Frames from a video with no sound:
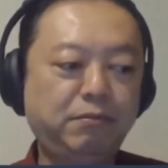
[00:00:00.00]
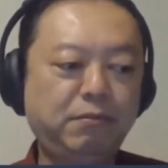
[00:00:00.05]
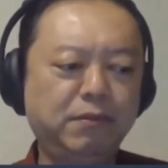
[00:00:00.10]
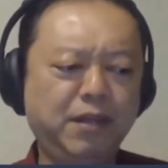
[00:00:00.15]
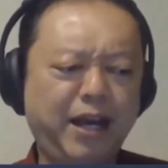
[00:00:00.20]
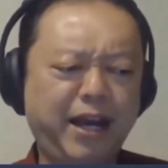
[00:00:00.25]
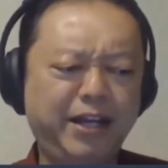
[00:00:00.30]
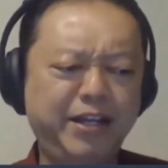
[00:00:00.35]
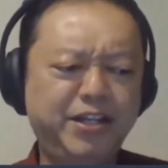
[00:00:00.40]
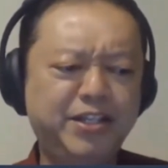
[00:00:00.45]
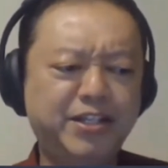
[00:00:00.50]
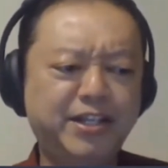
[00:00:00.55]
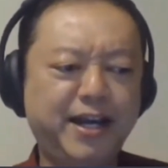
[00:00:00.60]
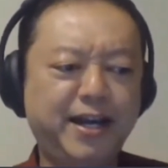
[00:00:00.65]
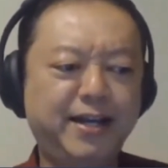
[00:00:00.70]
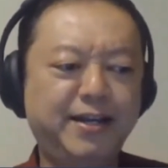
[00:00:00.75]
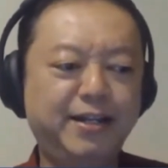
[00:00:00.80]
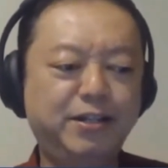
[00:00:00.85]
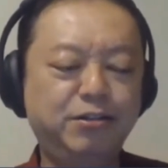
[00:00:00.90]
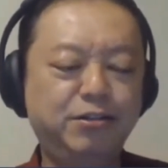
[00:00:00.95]
I
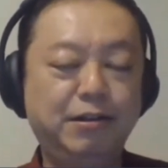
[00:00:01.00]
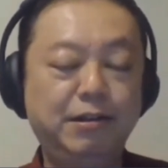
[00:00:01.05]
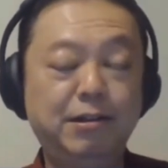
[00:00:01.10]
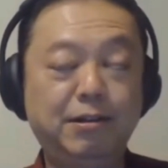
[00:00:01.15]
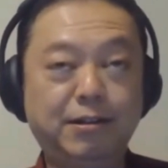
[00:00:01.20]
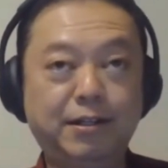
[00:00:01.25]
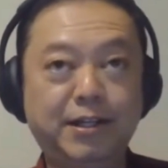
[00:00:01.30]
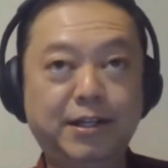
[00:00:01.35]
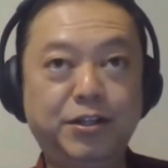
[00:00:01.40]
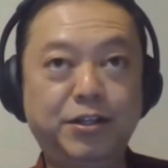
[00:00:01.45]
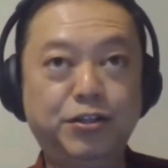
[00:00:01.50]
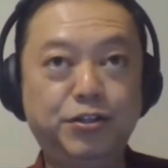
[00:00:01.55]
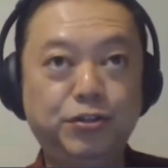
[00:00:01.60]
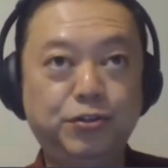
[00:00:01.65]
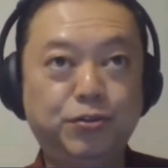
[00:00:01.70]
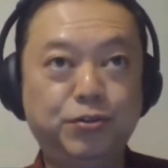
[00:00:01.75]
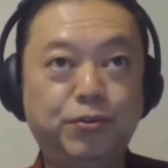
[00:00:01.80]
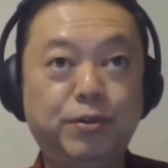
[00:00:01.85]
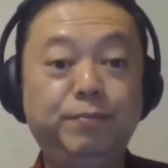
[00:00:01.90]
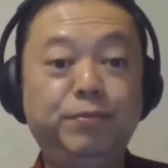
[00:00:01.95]
decided to look into
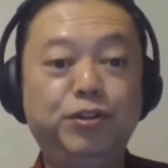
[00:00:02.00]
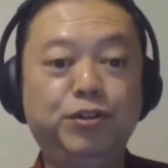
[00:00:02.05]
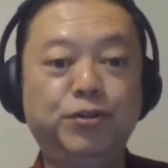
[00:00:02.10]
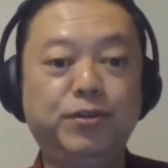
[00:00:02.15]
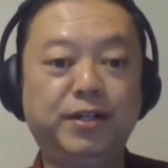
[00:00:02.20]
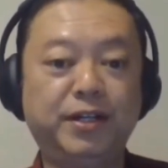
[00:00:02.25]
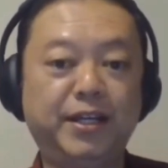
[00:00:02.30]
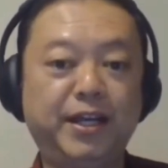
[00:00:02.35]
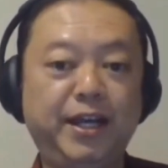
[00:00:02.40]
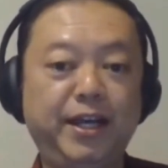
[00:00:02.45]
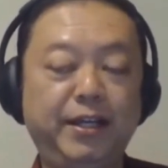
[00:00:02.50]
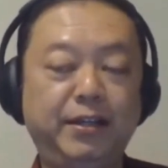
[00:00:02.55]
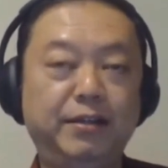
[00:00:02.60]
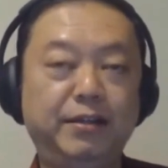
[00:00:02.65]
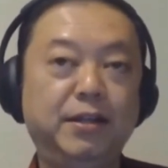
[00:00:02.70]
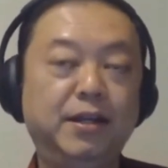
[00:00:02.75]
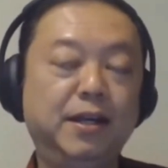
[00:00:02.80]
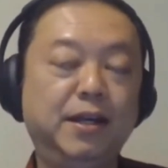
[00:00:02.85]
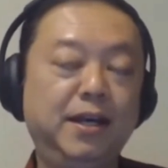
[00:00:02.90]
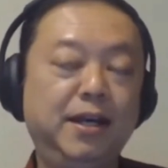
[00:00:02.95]
crypto again.
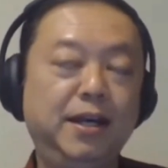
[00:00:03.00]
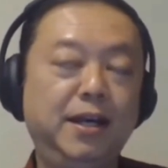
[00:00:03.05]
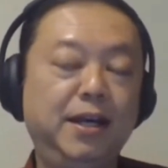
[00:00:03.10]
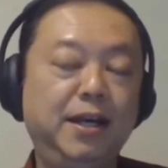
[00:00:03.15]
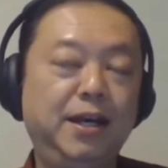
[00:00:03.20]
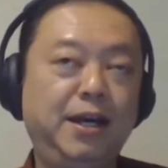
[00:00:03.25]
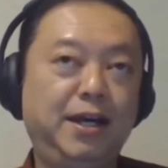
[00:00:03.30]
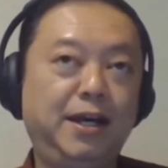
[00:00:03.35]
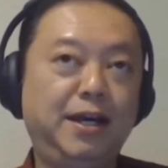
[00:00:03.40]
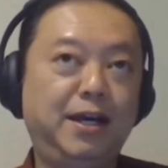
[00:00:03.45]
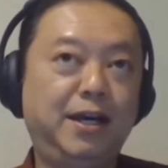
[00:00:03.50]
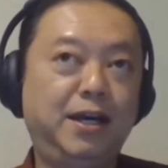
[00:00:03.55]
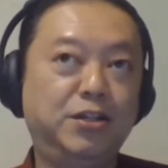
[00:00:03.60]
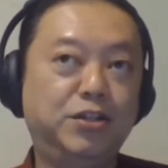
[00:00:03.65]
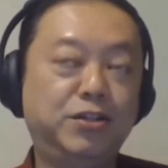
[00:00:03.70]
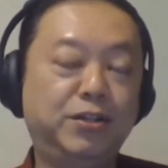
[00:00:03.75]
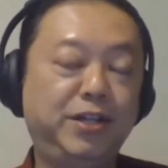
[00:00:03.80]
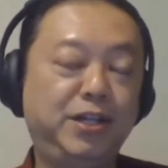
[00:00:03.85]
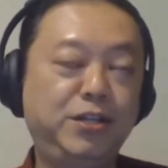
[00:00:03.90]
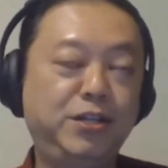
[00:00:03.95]

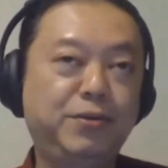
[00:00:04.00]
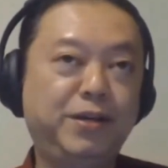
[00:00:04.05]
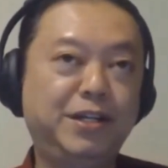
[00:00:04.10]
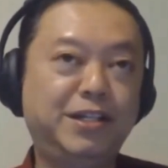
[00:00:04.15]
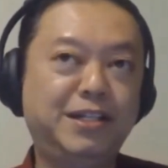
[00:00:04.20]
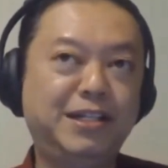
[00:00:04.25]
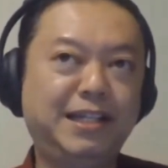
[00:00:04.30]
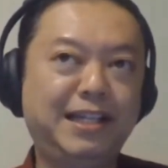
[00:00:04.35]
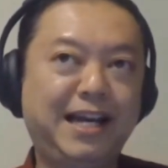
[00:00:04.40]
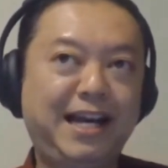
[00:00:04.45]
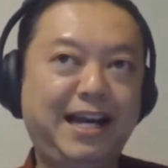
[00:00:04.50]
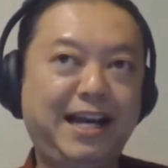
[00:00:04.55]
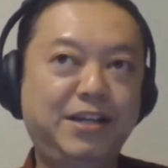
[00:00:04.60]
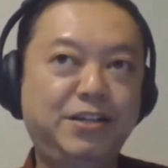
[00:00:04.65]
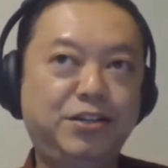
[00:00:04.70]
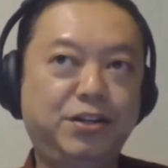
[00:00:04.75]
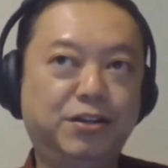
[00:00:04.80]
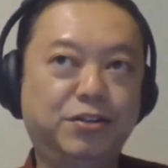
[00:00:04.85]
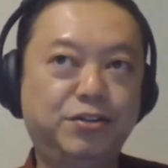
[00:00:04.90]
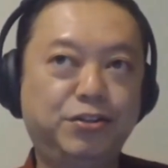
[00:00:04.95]
So this was
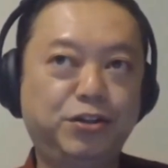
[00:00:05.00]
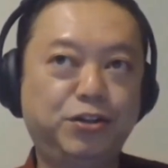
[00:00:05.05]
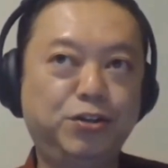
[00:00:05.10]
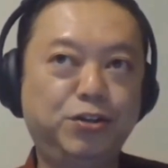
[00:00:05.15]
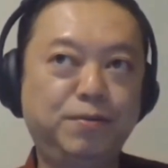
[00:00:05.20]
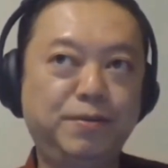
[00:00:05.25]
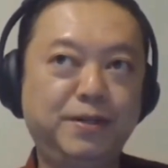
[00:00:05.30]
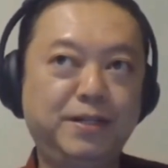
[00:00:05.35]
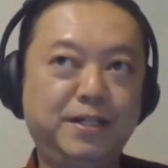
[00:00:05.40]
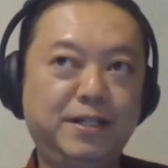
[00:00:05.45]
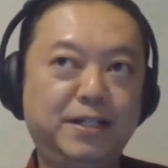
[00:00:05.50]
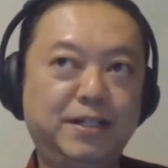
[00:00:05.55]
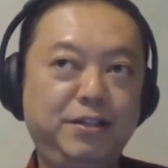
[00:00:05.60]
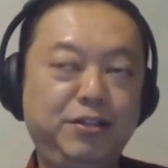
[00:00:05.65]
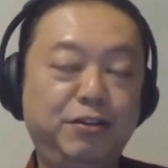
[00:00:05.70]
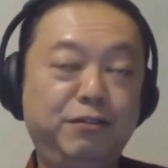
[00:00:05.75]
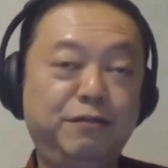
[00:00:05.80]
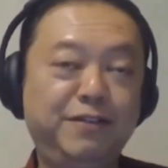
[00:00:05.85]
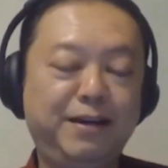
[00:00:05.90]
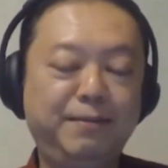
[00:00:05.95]
last October,
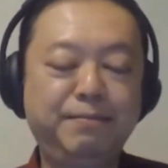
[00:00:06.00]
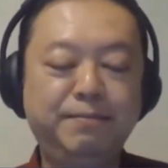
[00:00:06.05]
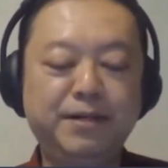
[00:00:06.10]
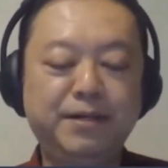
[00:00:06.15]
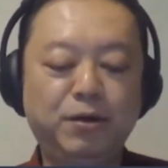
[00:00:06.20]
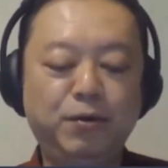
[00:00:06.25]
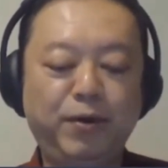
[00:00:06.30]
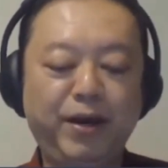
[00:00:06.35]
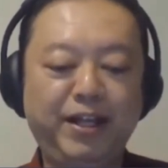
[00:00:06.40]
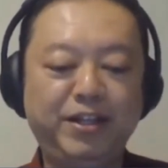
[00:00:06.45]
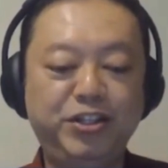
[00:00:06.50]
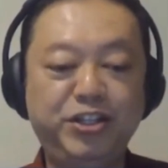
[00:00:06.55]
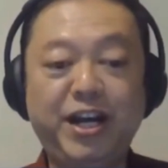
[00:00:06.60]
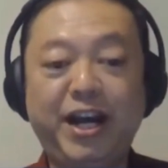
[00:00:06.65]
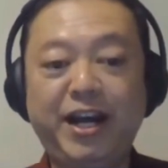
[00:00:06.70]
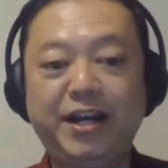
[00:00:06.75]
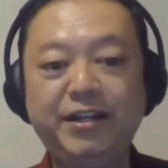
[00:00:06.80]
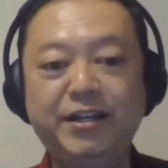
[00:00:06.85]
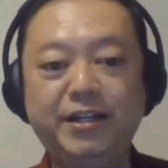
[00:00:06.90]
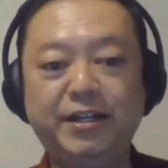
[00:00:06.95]
November, when
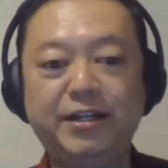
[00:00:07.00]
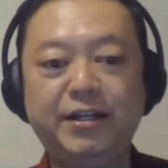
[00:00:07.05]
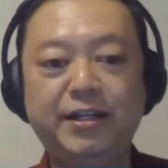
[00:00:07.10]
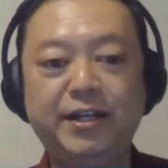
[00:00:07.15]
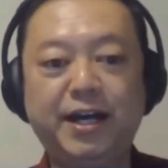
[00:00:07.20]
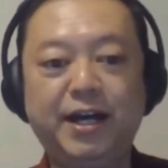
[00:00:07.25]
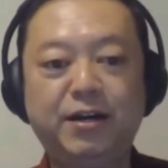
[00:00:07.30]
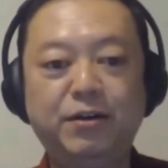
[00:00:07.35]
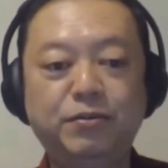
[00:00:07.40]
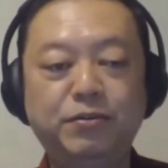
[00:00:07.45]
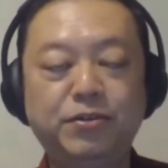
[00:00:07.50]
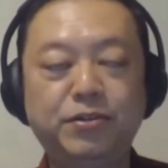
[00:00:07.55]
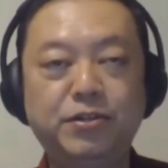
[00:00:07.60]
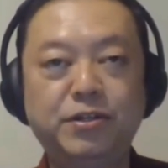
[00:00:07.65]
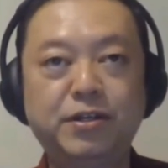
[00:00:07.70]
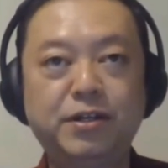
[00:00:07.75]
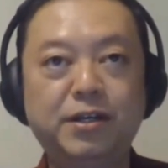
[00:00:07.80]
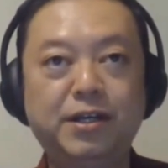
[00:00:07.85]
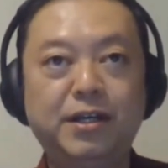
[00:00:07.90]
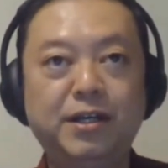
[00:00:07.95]
China announced
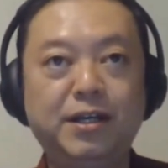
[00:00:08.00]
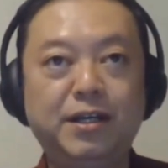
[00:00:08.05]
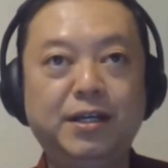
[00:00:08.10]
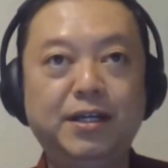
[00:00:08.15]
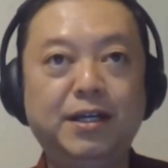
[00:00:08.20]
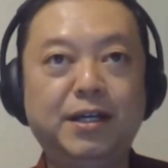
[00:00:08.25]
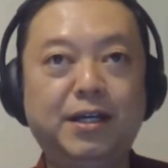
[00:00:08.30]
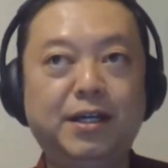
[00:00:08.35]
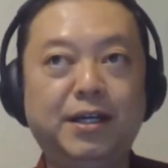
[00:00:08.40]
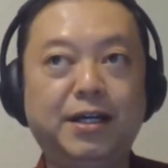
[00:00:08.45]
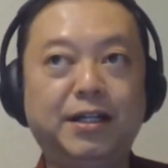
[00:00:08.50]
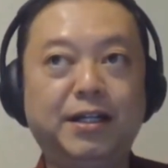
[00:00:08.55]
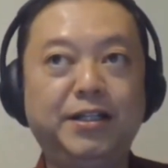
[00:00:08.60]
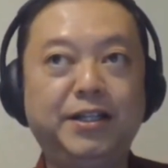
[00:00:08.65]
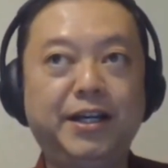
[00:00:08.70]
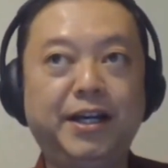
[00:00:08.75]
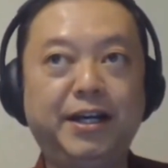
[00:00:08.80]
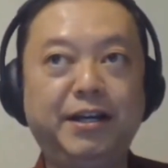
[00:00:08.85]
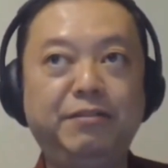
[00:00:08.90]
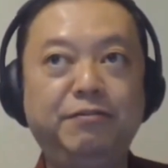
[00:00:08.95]

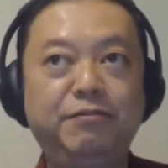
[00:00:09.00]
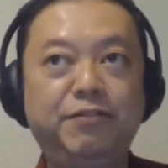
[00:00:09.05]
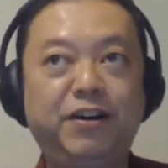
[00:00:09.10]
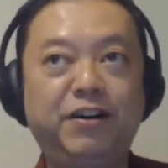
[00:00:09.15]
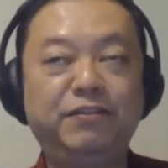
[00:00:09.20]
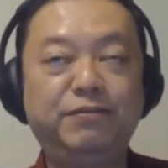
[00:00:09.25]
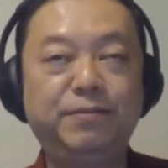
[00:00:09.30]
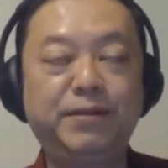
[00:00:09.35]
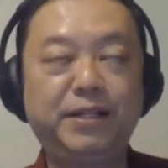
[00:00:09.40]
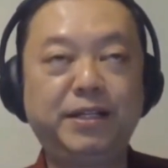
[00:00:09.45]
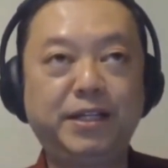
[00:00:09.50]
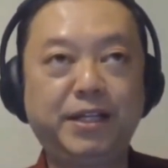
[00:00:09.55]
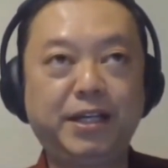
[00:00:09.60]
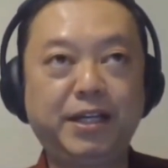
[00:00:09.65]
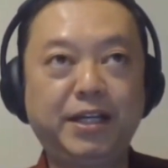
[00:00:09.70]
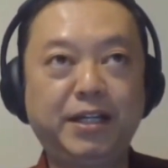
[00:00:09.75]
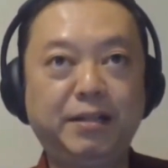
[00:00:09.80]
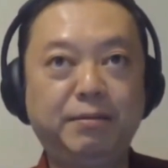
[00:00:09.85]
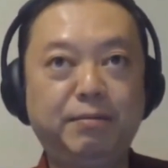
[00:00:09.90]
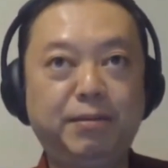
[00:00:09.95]
their involvement
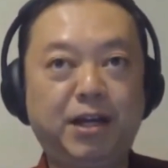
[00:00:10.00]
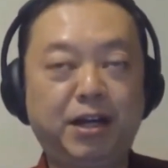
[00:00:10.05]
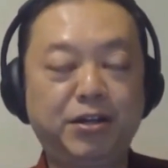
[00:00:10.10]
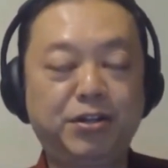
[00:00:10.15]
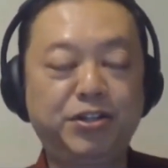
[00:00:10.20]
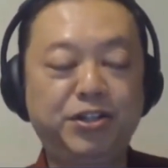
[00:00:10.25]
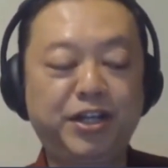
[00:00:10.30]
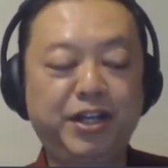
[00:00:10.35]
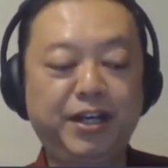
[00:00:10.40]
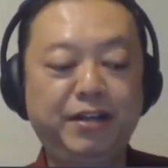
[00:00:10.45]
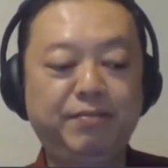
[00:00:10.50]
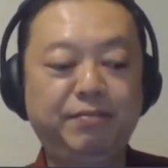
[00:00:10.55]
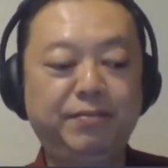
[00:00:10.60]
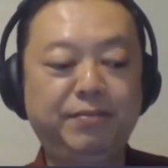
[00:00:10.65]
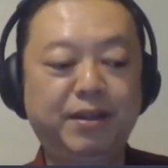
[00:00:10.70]
in blockchain.